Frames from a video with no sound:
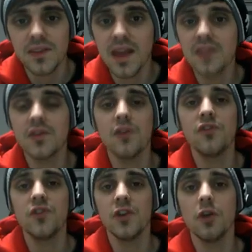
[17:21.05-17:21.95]
That is
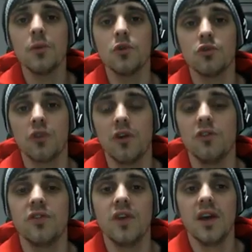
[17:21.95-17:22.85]
phenomenal
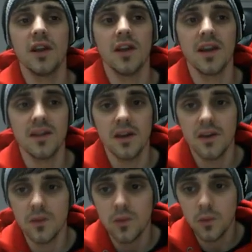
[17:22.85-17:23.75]
growth. Like,
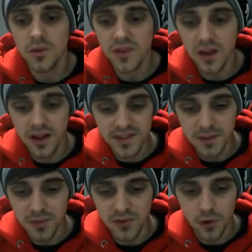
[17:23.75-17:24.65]
what's it? I
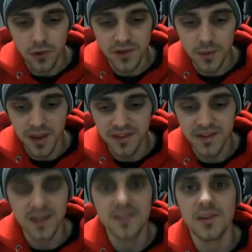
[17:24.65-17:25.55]
said before, what was it, about
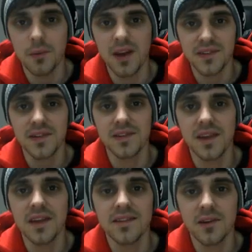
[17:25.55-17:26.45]
6
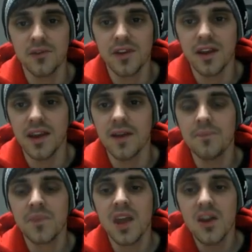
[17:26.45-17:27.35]
days, something like
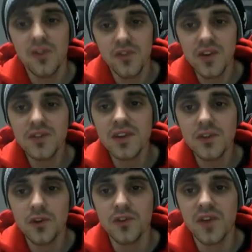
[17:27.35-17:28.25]
that.
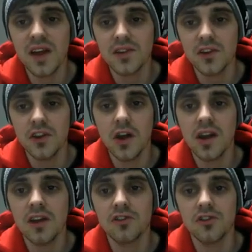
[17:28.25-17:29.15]

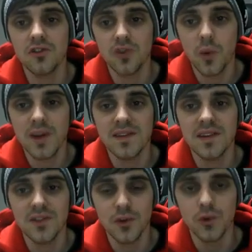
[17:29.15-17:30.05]

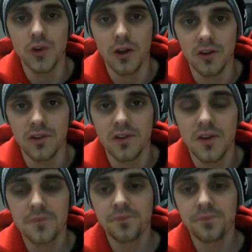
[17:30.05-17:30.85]
$52,922.